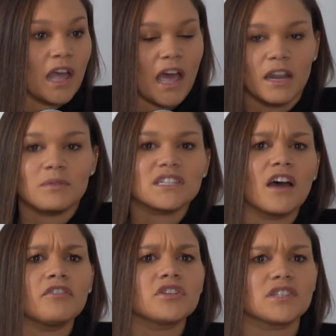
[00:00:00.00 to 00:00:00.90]
And it was
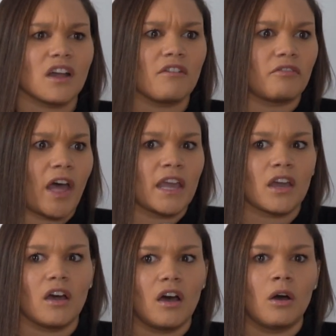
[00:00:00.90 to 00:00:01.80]
never stuff
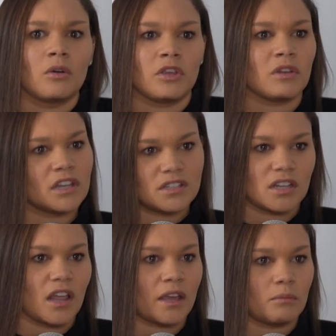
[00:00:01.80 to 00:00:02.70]
like, oh, you need
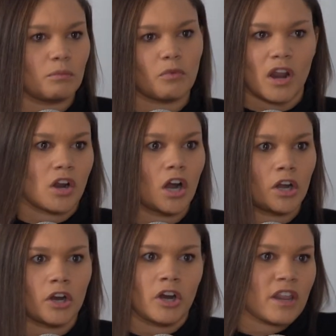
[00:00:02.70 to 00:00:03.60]
to like run
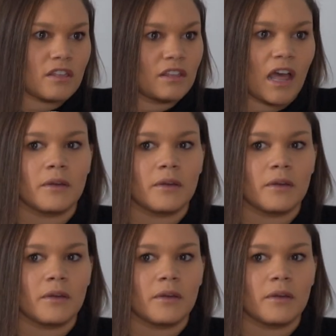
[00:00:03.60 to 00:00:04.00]
harder or anything like that.